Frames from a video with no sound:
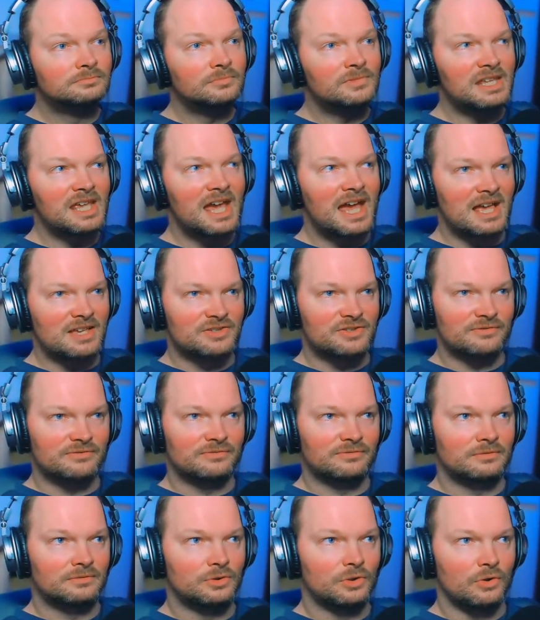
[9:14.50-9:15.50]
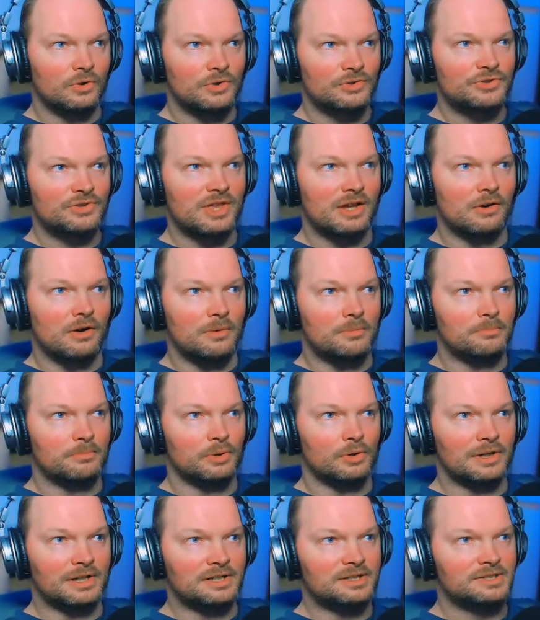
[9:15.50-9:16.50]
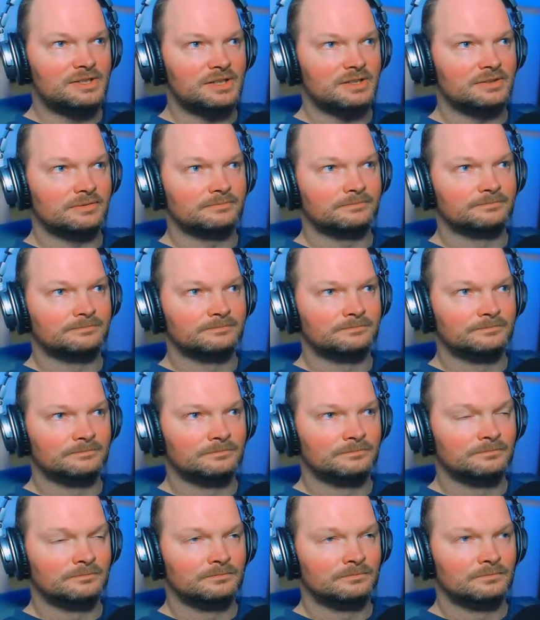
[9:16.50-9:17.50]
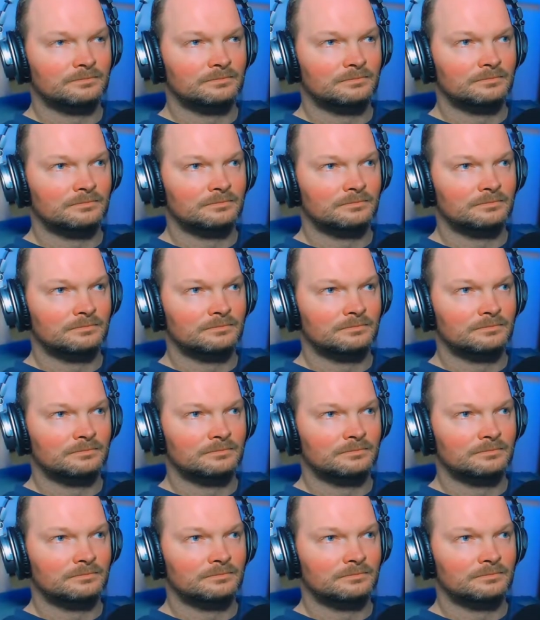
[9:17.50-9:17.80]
Yes, of course they're on point. Like